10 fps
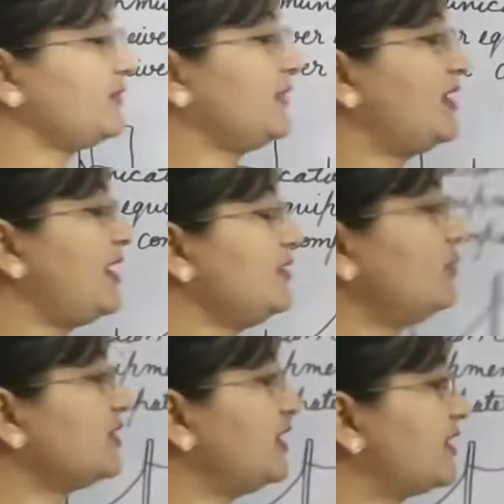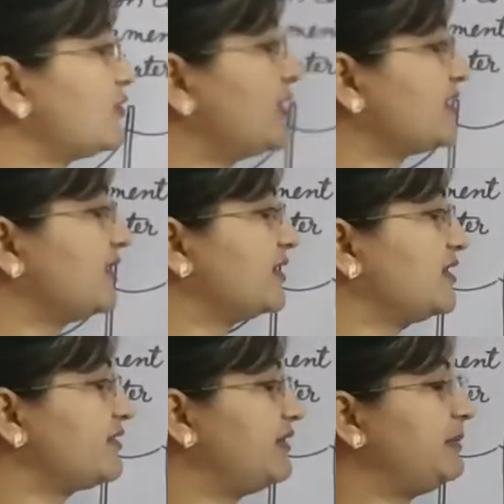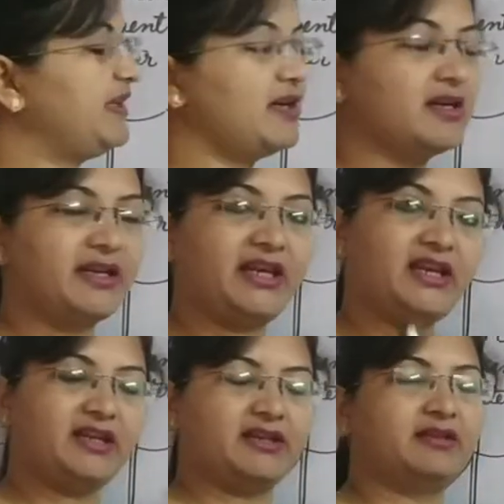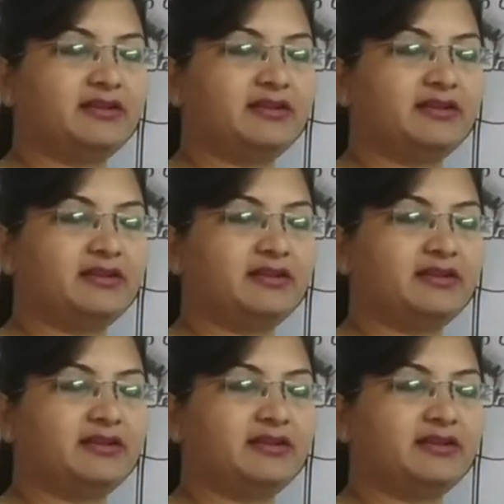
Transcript: Then those electronic signals will be again